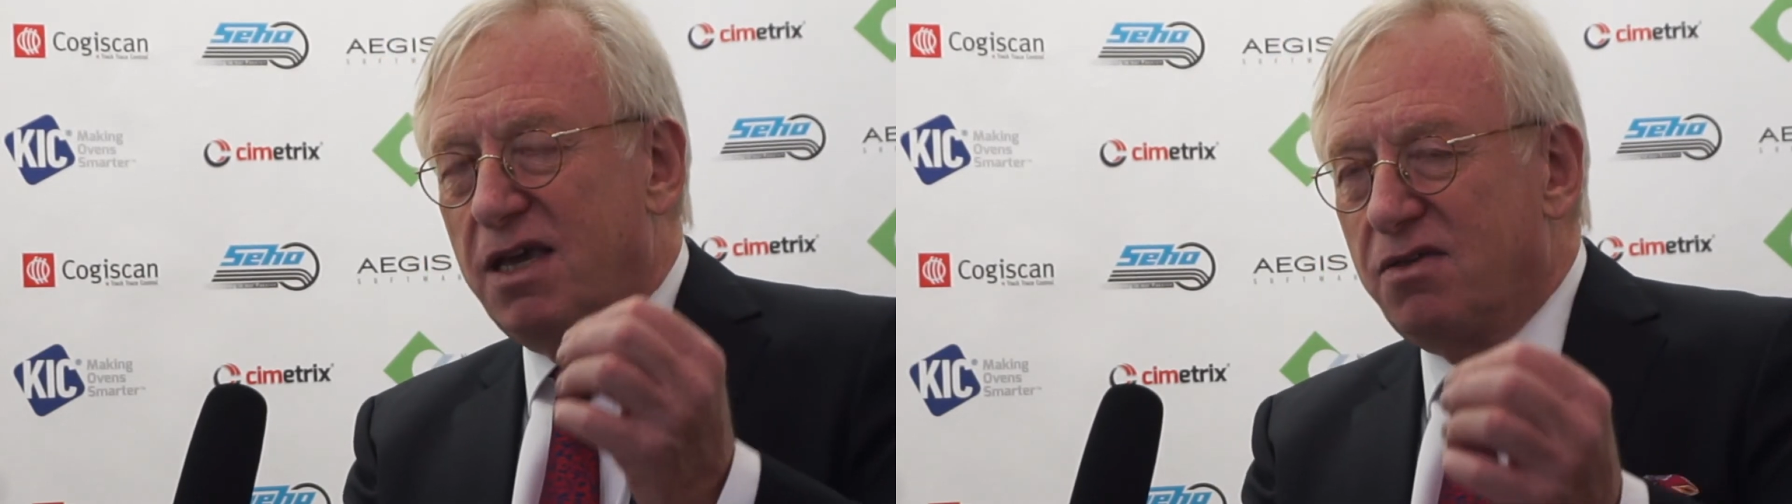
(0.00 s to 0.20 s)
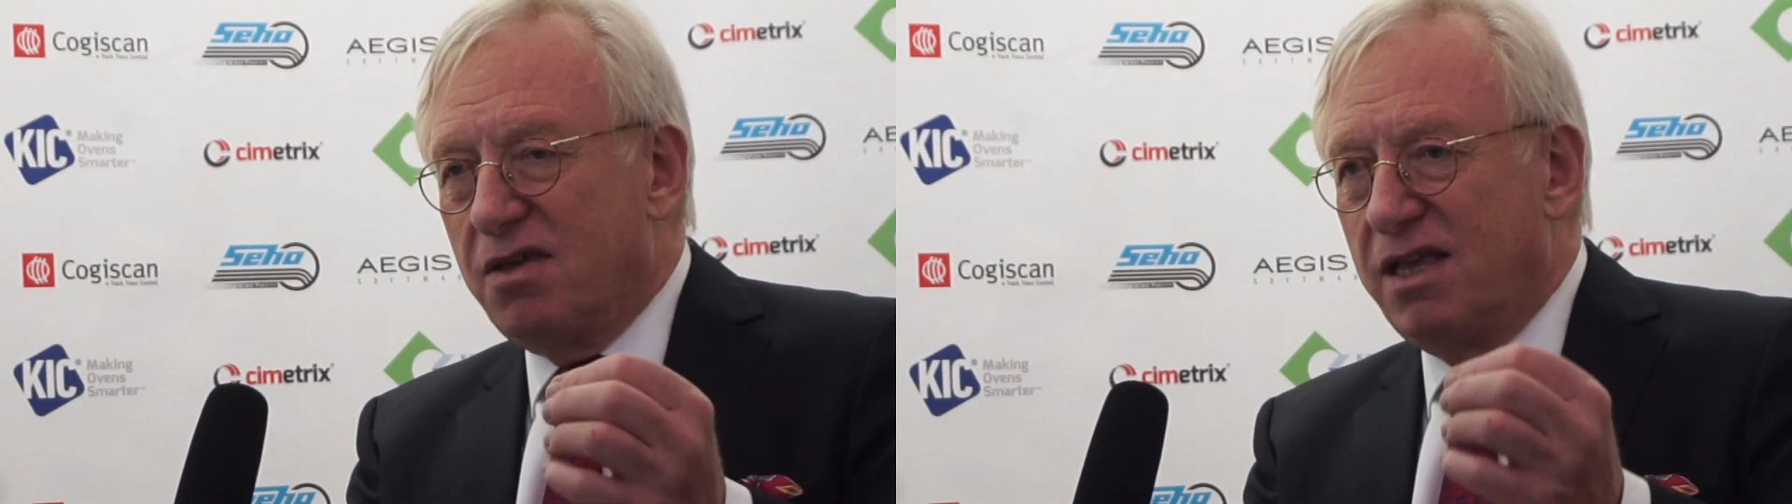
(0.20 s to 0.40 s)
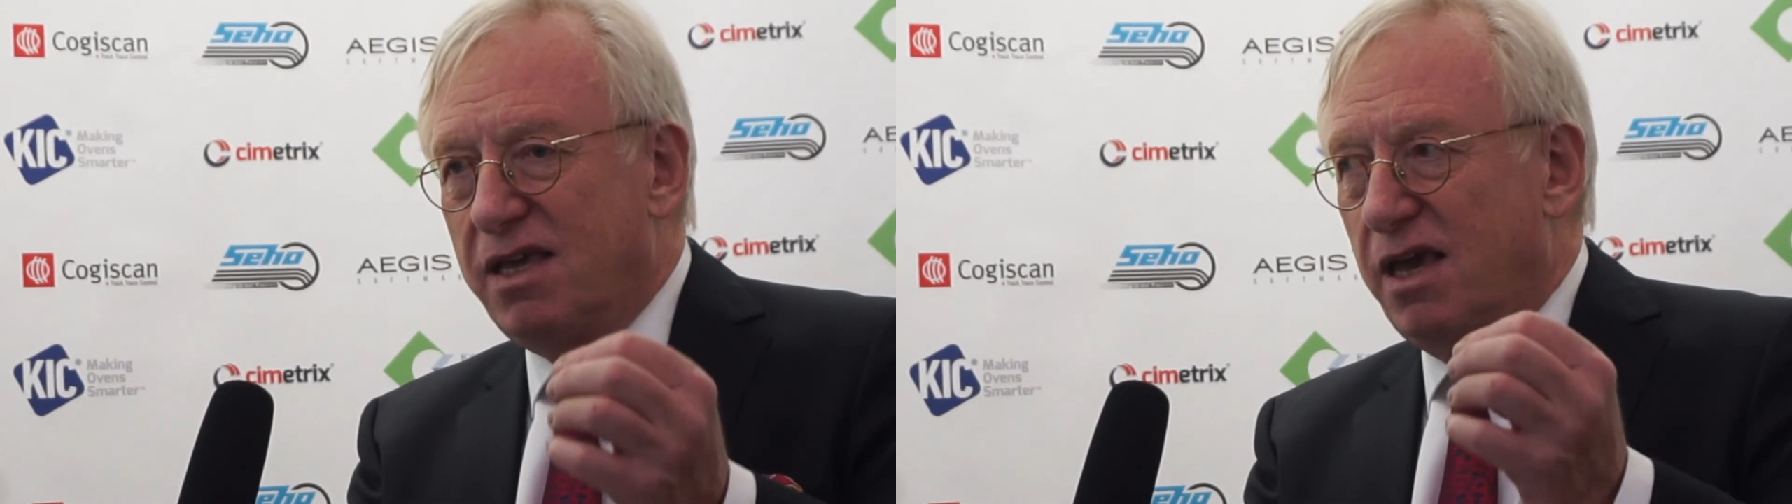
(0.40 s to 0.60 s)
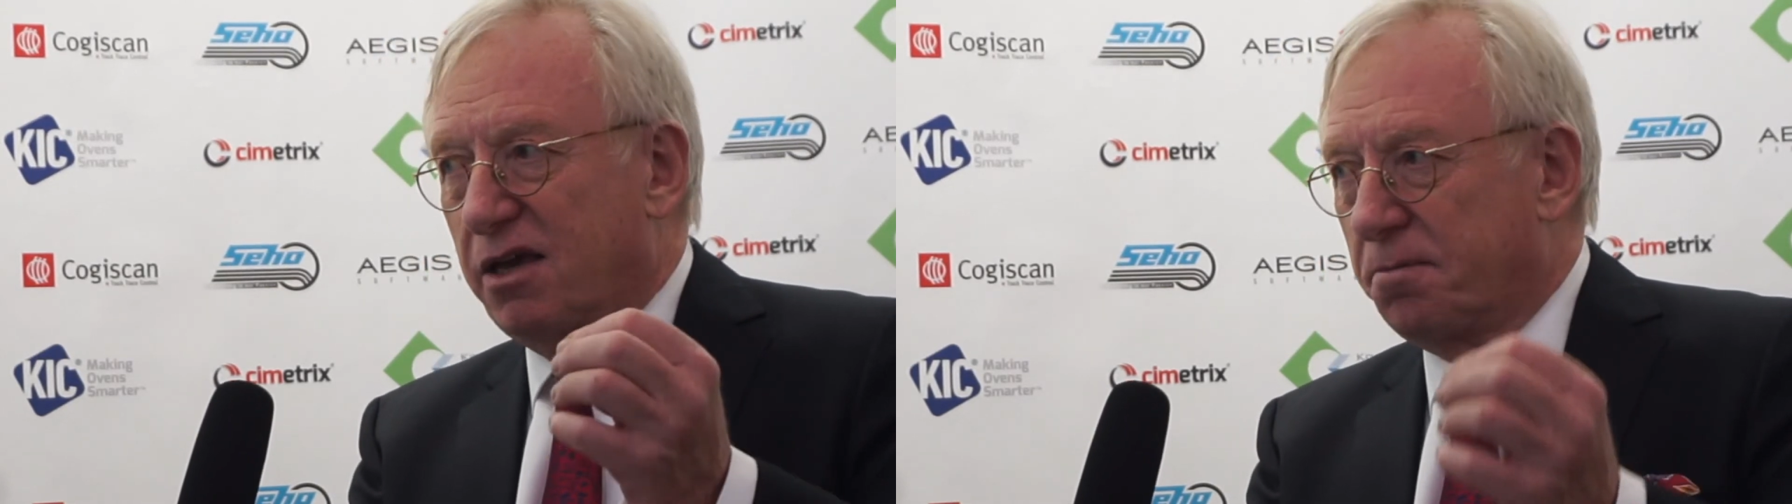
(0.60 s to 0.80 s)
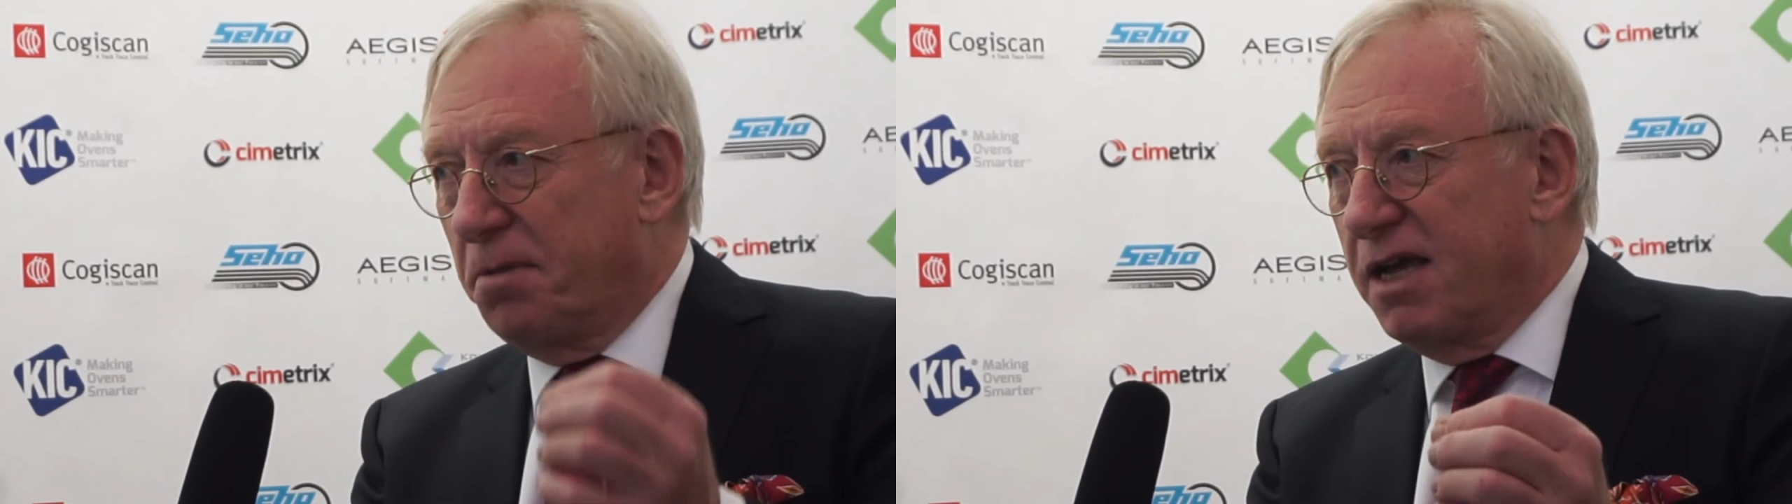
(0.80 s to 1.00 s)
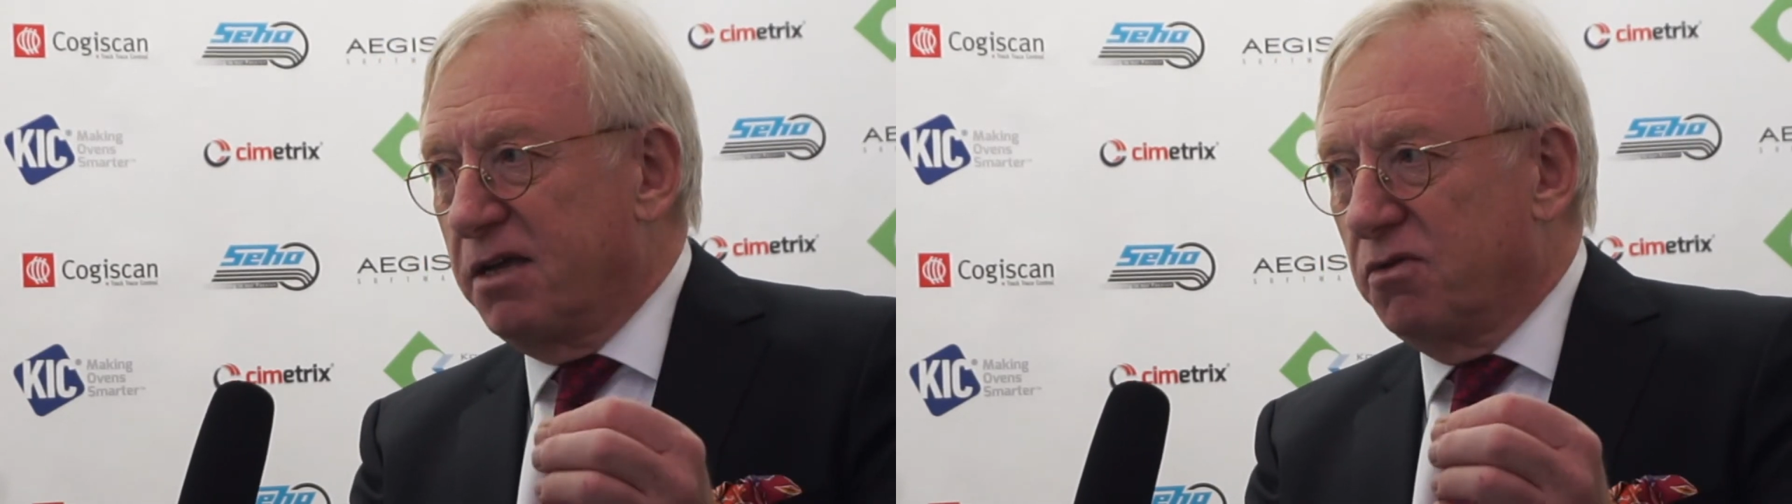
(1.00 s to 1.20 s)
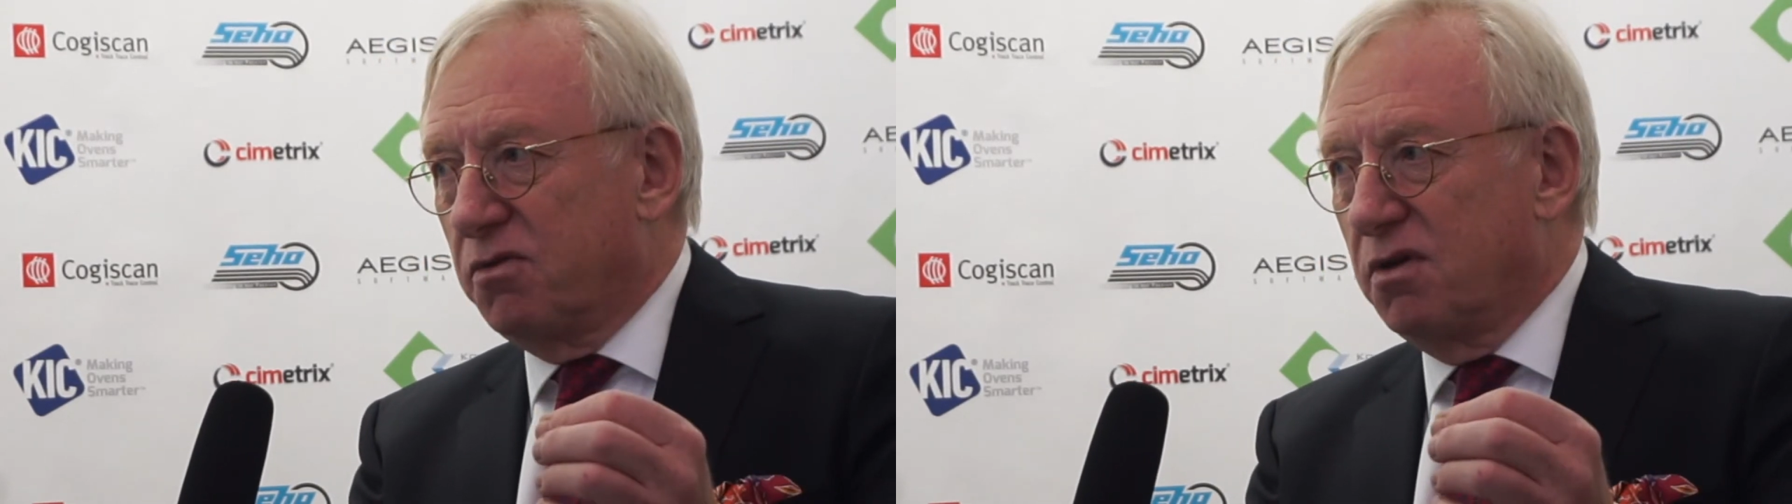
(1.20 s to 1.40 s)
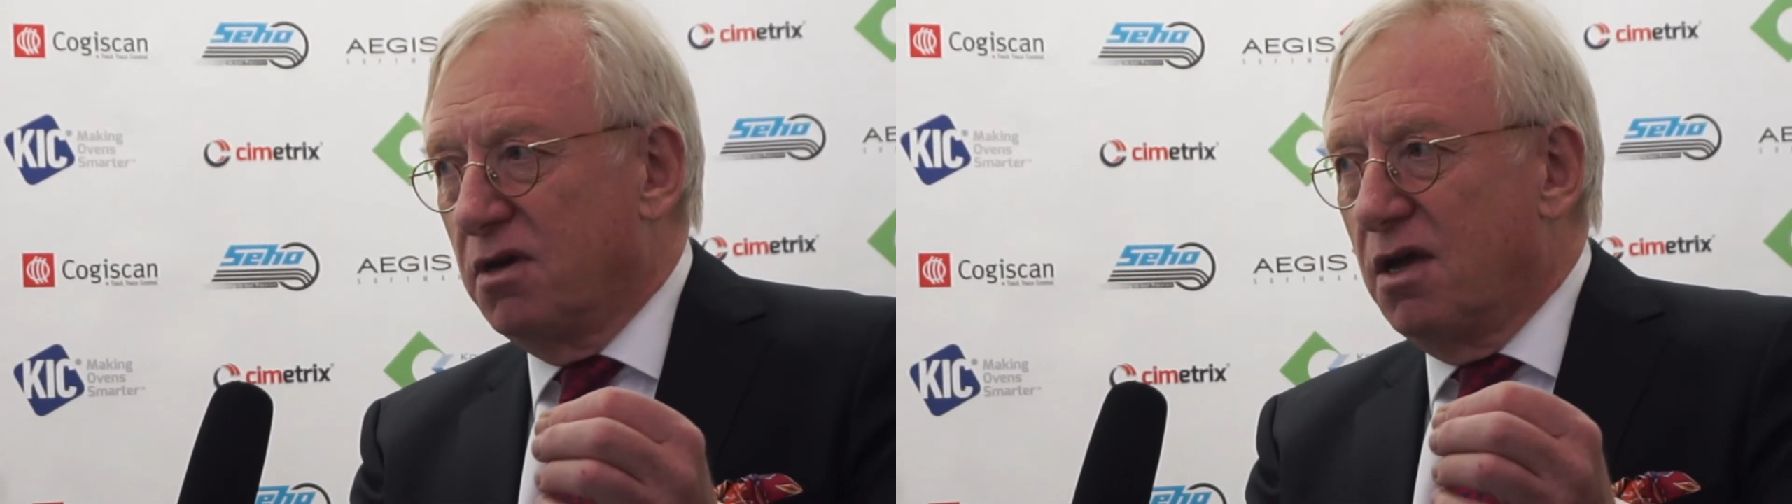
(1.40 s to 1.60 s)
easily explained.